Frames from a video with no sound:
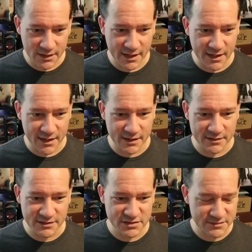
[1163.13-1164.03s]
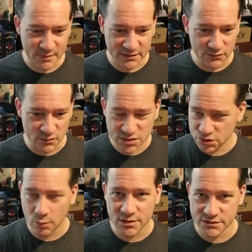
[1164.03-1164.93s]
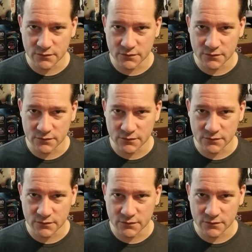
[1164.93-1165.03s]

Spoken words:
And it just makes you so much